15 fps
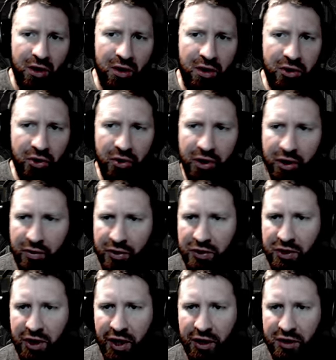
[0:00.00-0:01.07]
30 increased
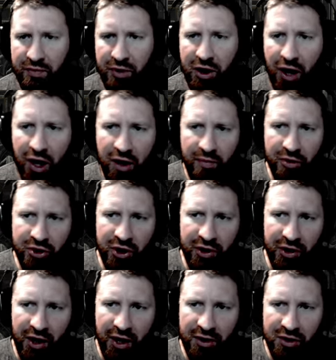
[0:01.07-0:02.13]
attack speed, 80%
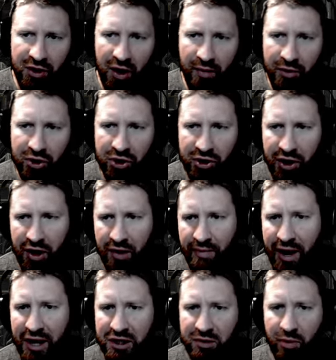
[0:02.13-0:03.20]
enhanced damage, 10 to
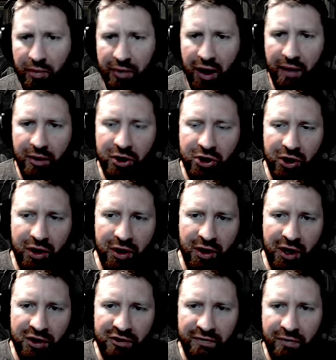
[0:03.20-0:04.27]
maximum damage, and the
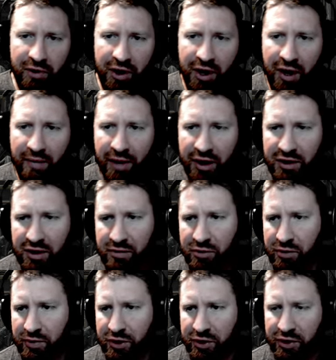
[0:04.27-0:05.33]
nice 49 max
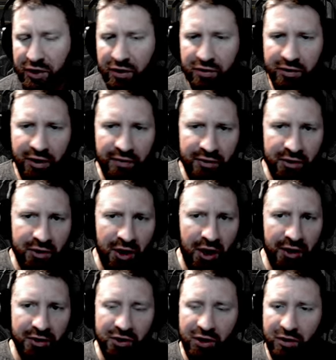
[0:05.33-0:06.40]
damage based on character level.
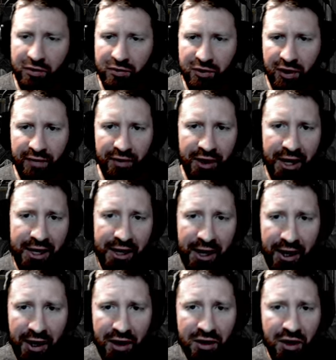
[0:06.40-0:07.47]
This character is level
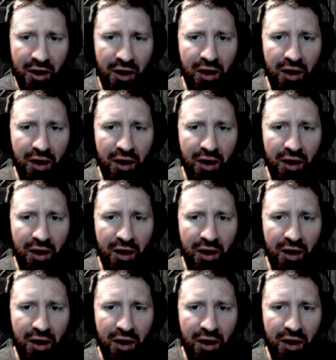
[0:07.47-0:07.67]
98.